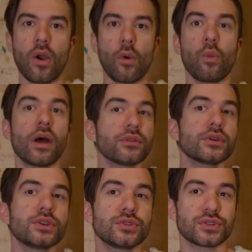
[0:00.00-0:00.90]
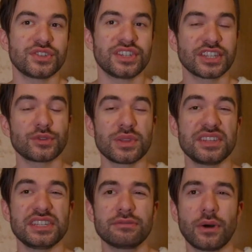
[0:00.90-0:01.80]
Whether a user sticks with the
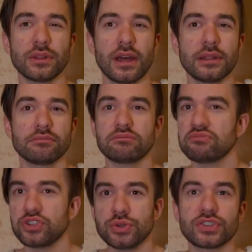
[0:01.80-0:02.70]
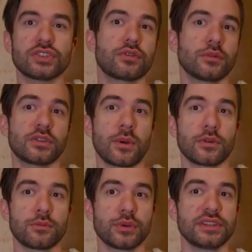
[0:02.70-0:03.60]
default LUT, chooses from some other
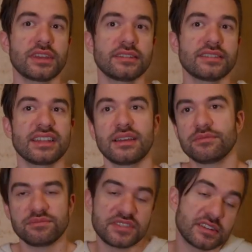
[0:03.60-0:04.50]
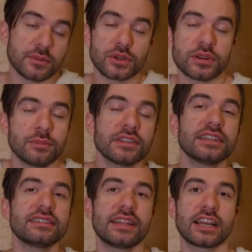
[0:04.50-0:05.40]
presets that have similar
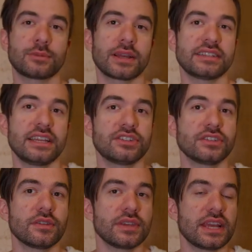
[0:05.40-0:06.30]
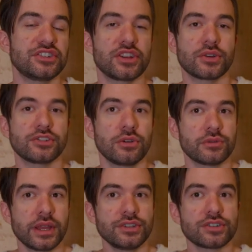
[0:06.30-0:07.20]
implicit expectations of the HDR tone
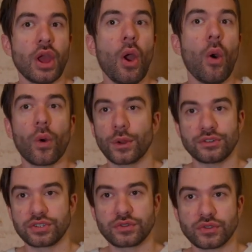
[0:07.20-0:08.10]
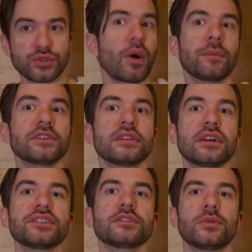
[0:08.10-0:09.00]
range, or just swaps in a
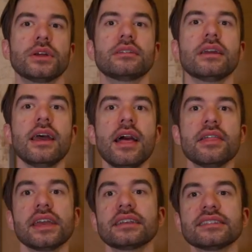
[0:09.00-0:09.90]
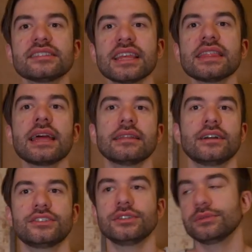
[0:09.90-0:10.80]
custom one, they can send that
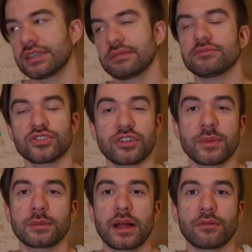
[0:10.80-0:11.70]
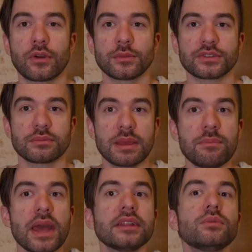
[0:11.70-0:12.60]
LUT to, say, streaming platforms,
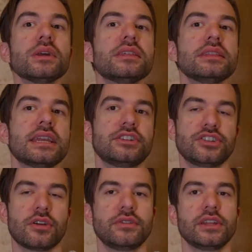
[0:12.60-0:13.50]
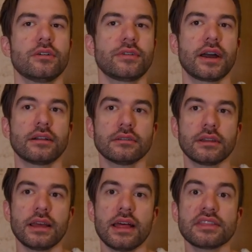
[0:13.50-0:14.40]
embedded within the HDR video file.
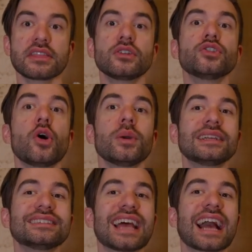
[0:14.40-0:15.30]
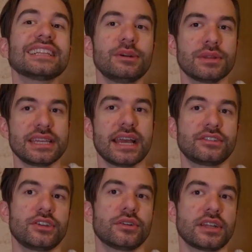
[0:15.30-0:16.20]
Then they'll know exactly what the
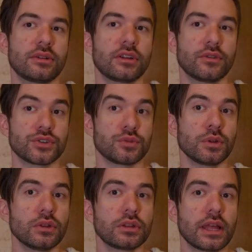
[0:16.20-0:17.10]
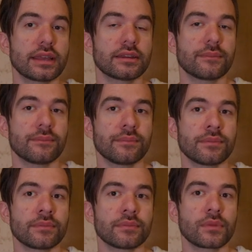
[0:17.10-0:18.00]
SDR down conversion will look like.
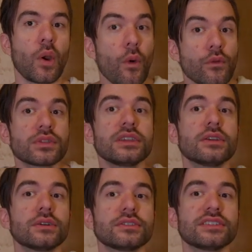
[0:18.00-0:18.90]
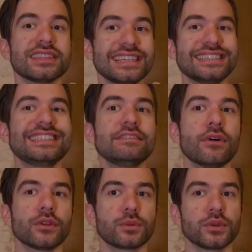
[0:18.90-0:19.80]
Over the years, these
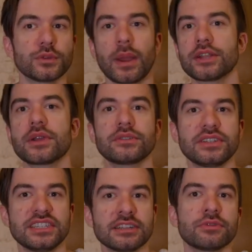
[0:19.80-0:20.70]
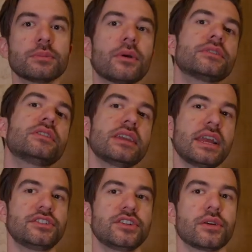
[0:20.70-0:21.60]
defaults will spider out to different parts of the
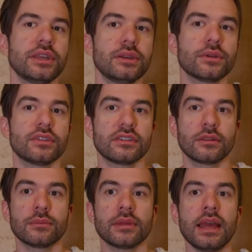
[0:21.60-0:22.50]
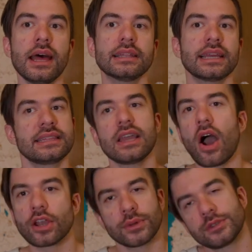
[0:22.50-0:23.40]
HDR ecosystem, like the
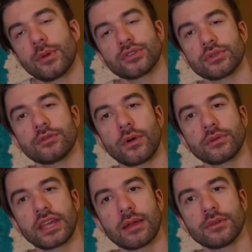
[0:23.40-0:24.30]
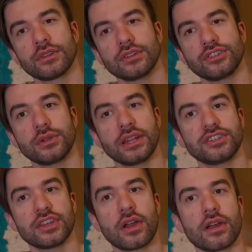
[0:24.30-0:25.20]
auto exposure in phone cameras that shoot
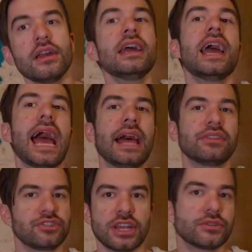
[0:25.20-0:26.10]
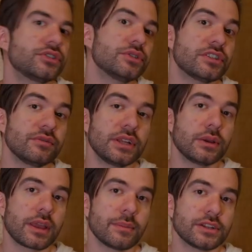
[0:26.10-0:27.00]
HDR and the shaders used in video
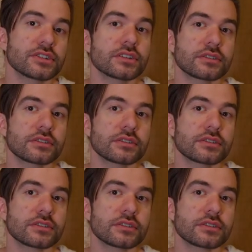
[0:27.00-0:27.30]
game engines.